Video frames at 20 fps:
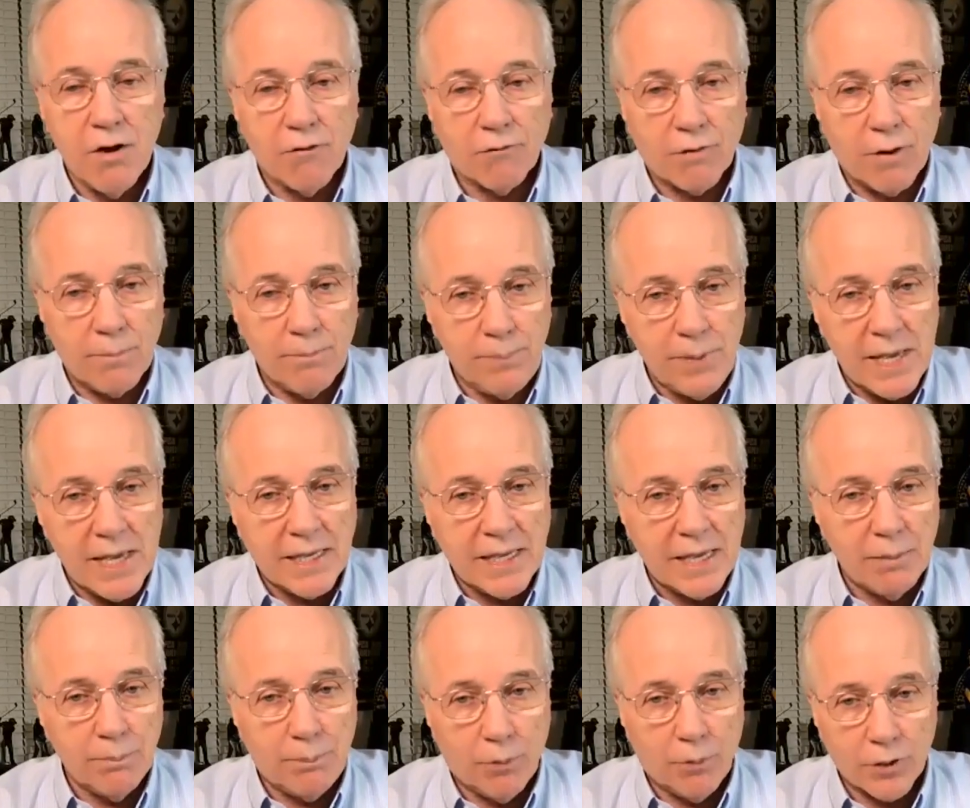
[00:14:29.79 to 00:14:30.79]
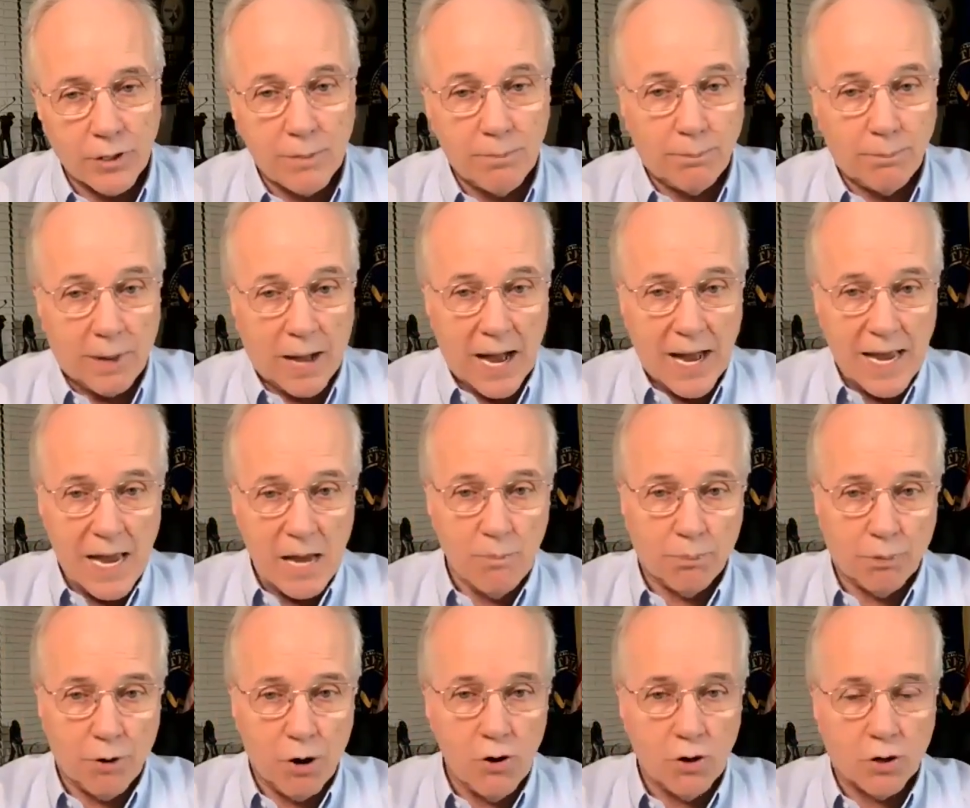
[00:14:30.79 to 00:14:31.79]
from being imported by a
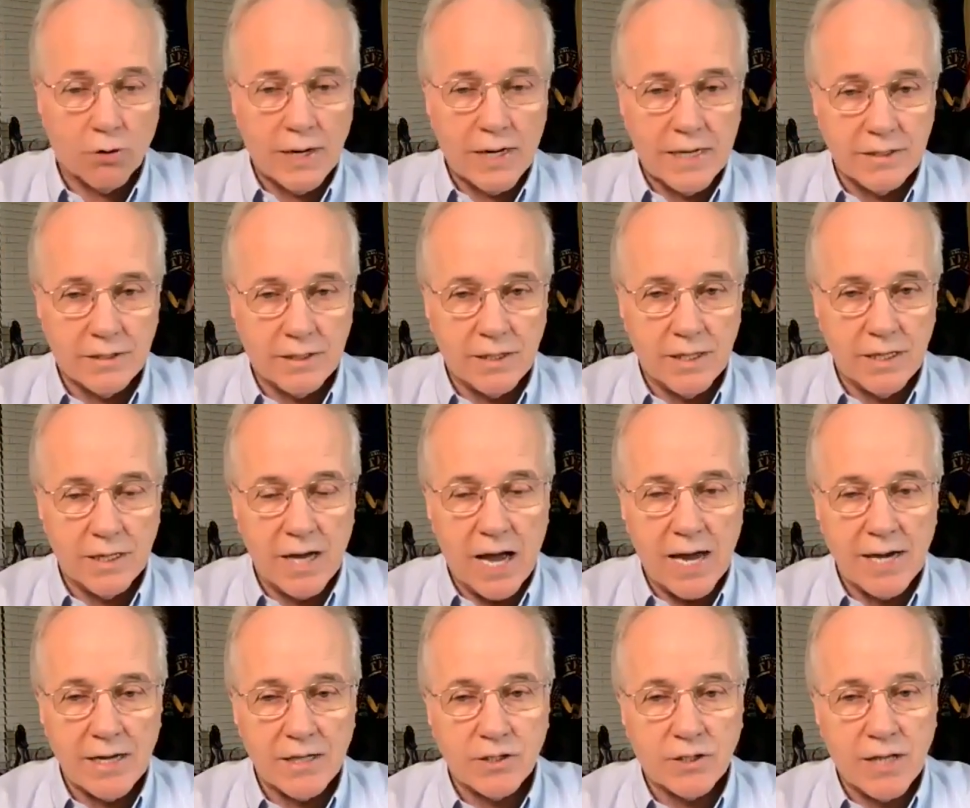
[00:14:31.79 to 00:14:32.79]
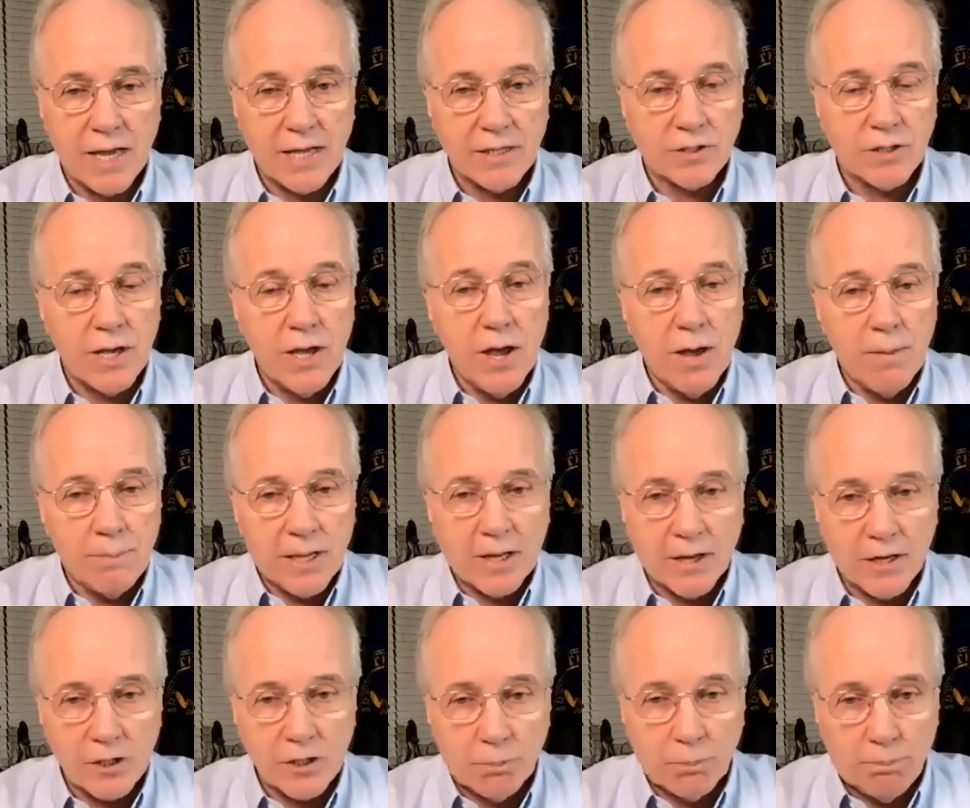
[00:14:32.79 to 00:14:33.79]
broker into the United States
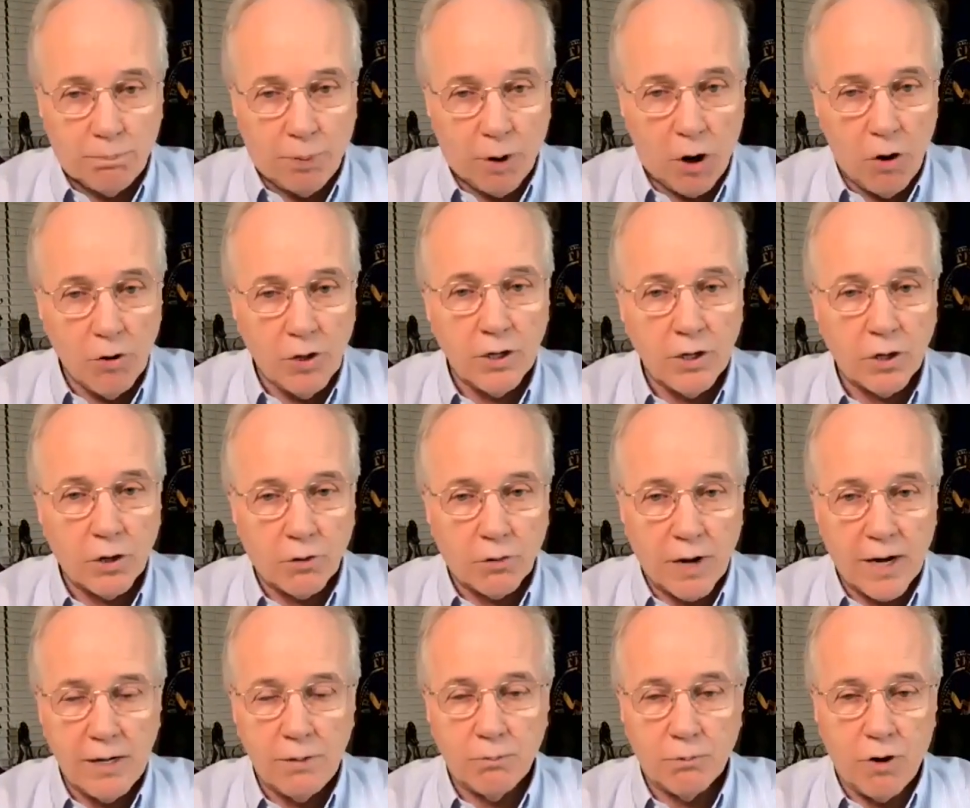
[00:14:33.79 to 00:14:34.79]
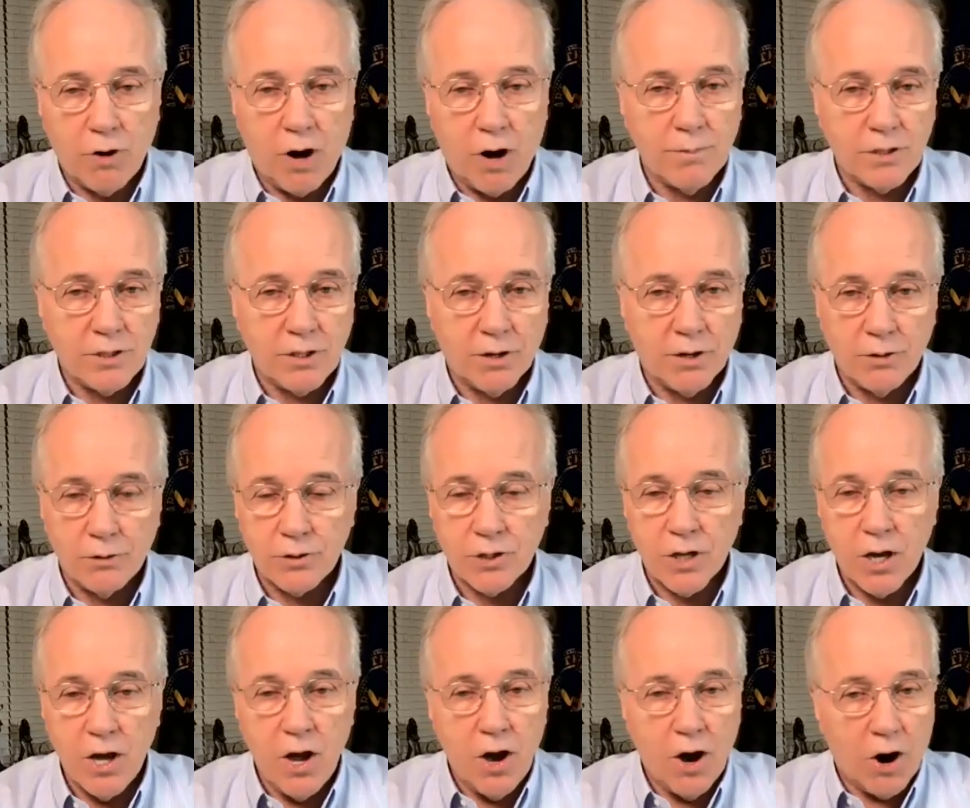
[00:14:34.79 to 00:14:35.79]
because bulk kratom raw materials
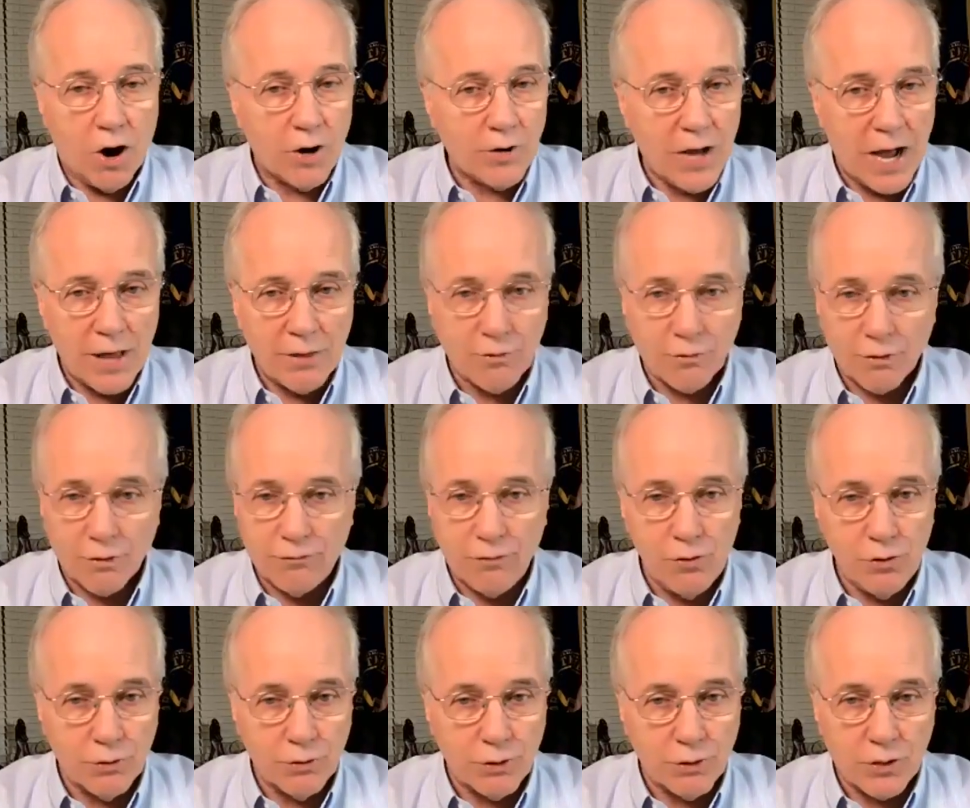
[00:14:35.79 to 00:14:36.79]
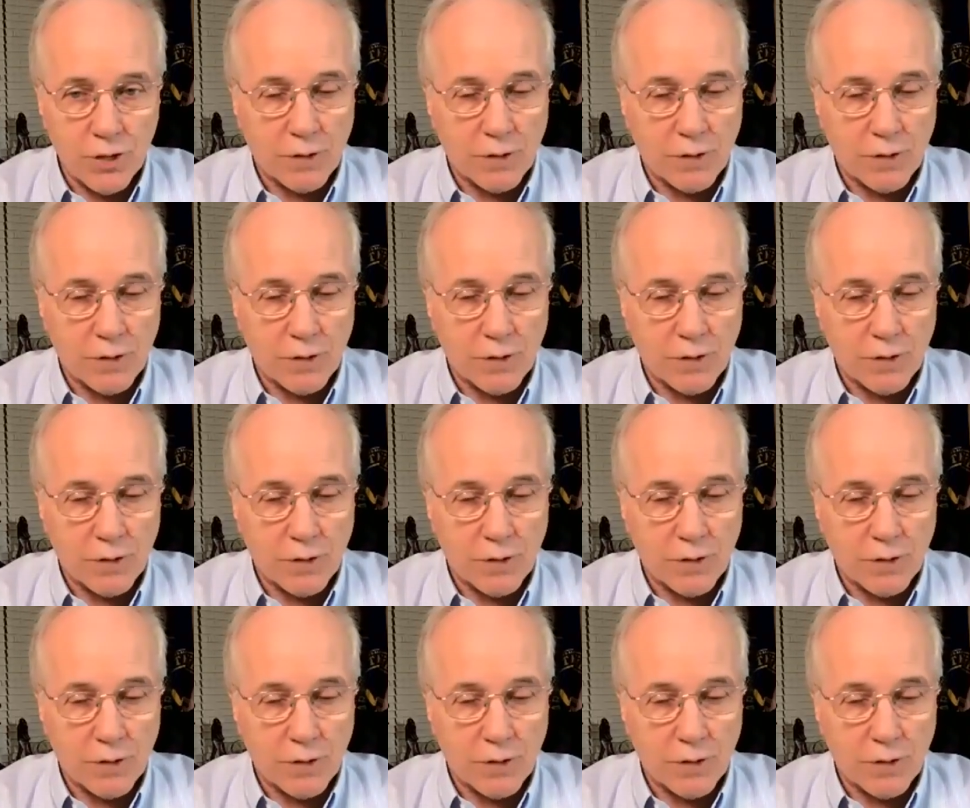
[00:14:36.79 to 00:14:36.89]
are neither a food or,